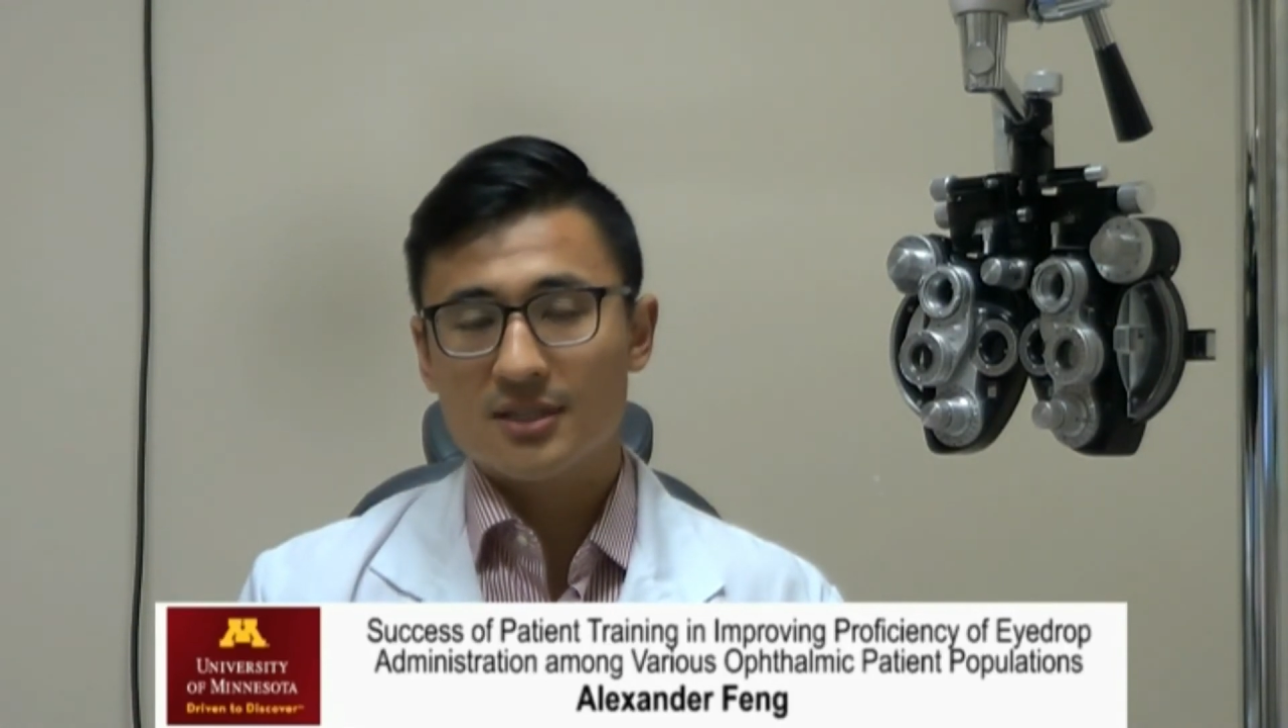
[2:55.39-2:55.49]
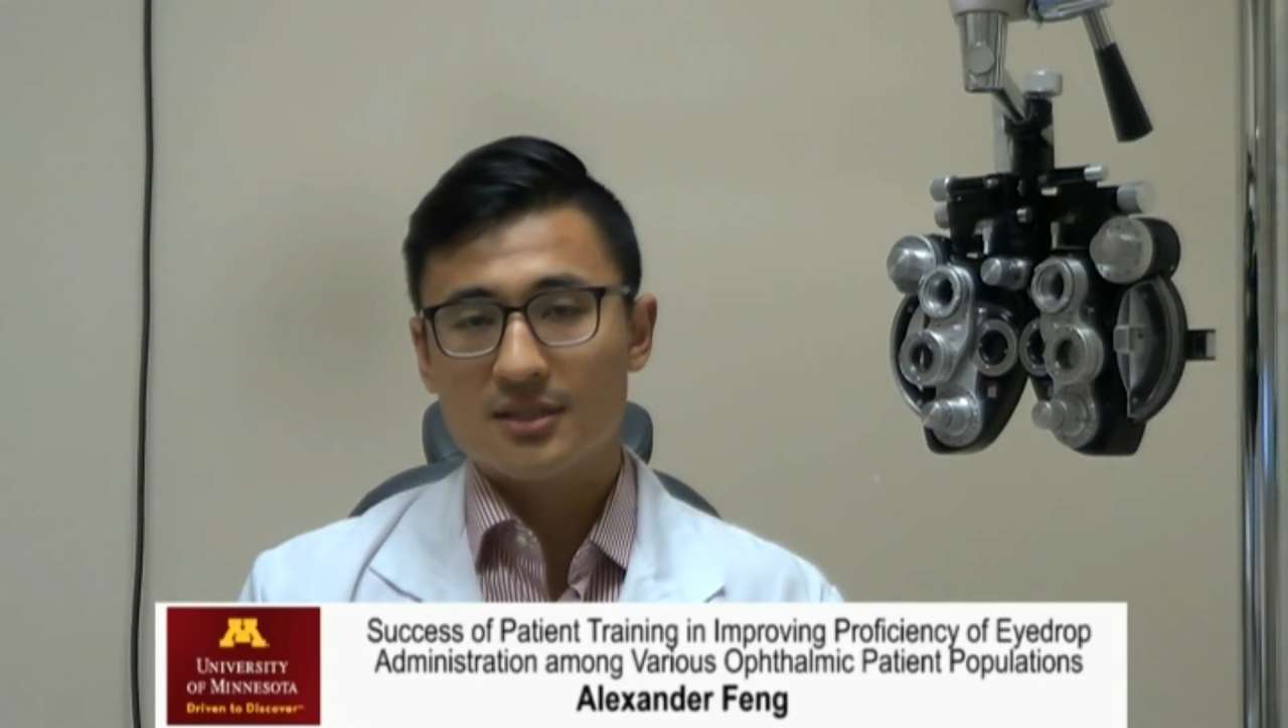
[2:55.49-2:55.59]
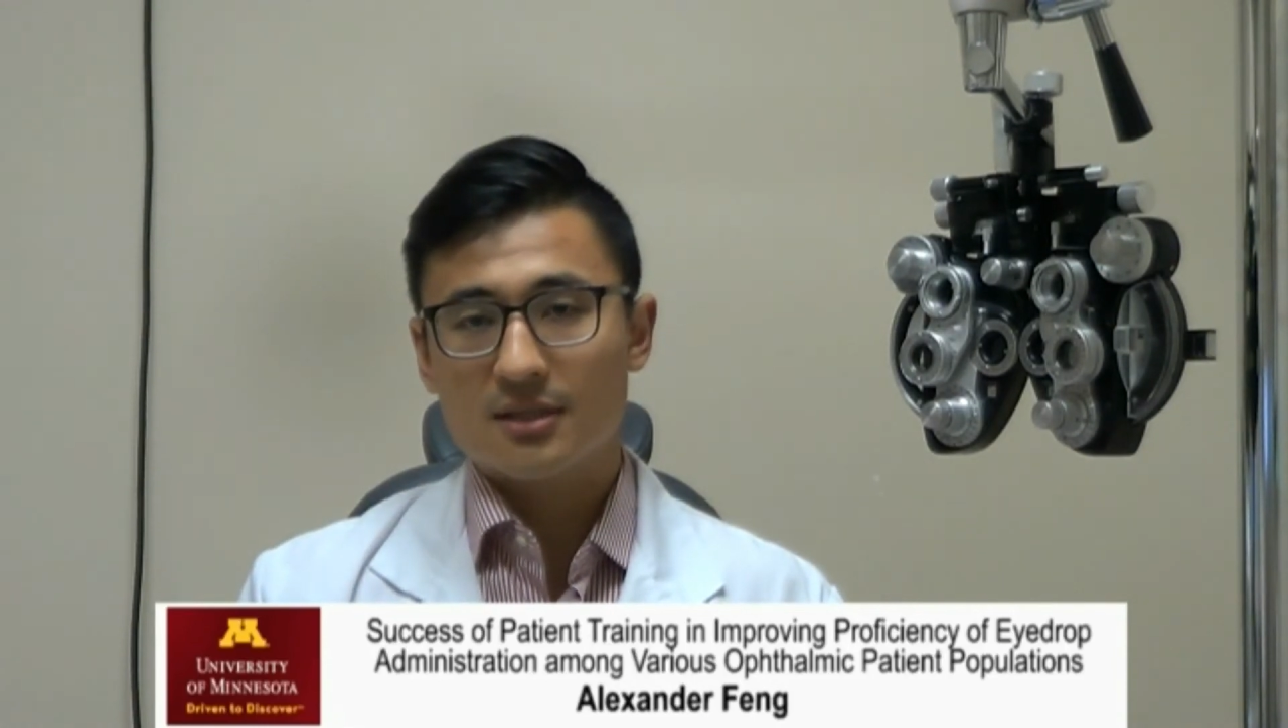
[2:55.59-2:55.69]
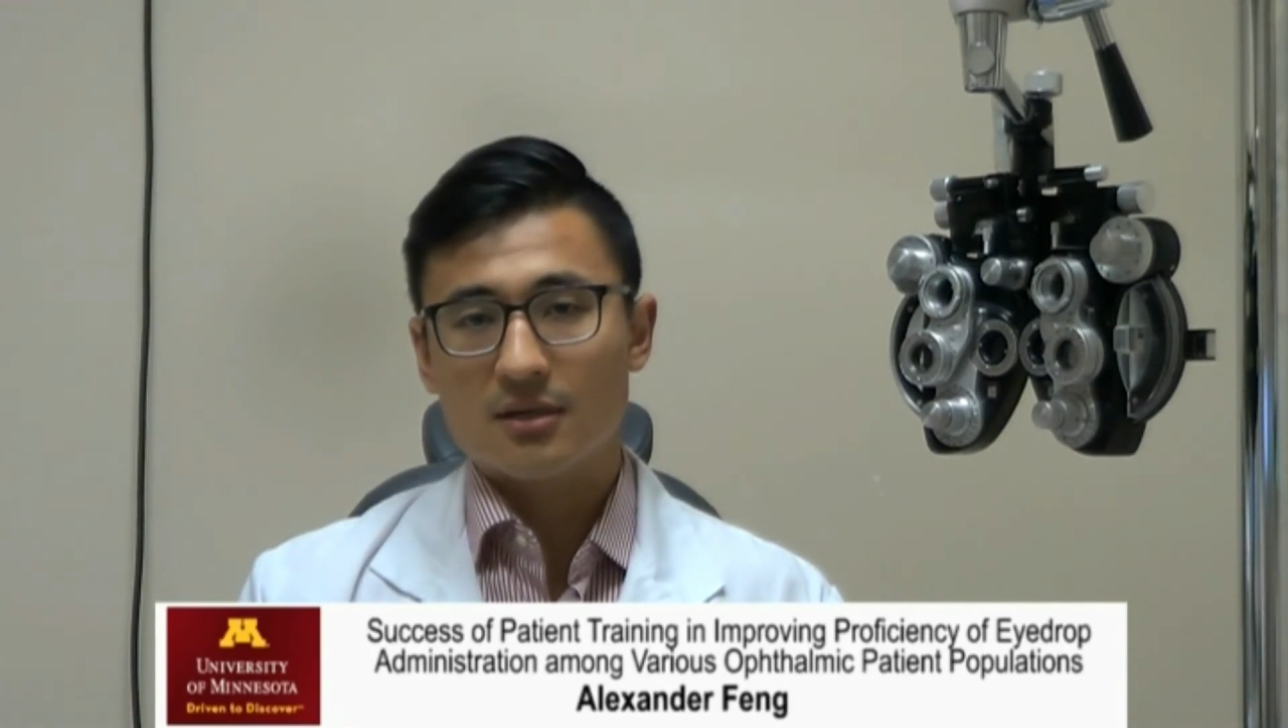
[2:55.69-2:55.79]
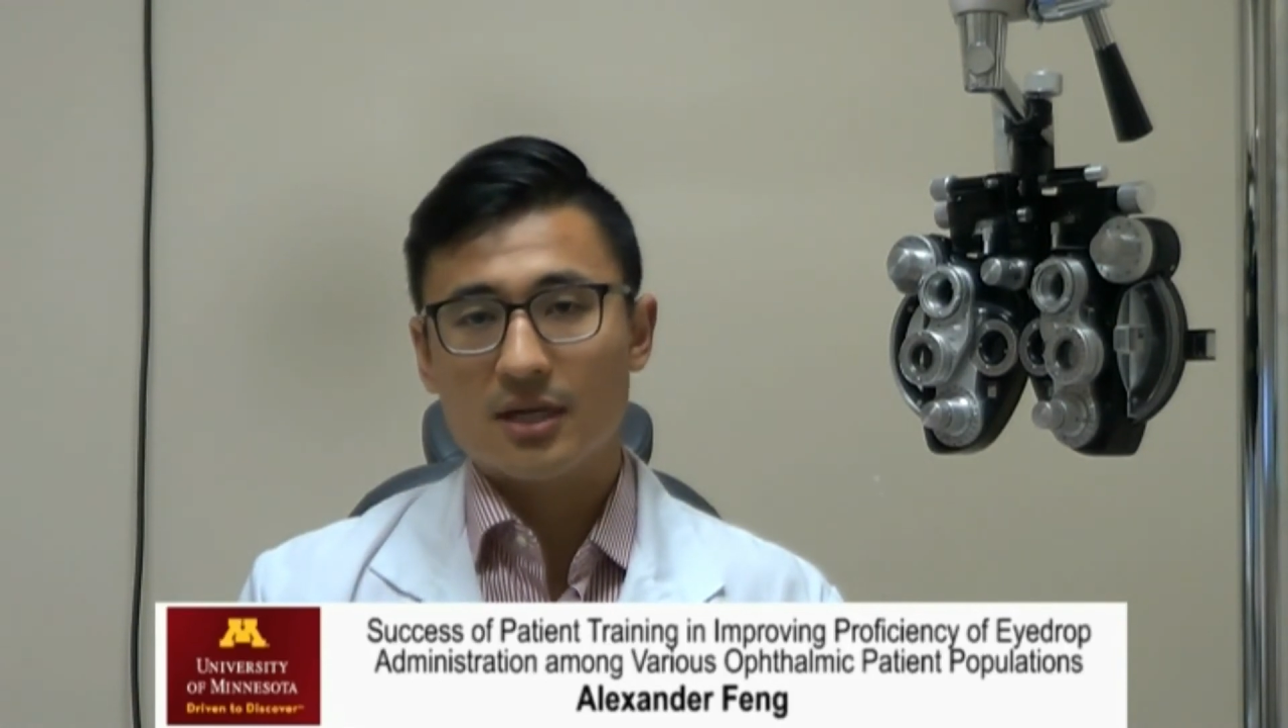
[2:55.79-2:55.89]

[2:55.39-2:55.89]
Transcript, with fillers: consider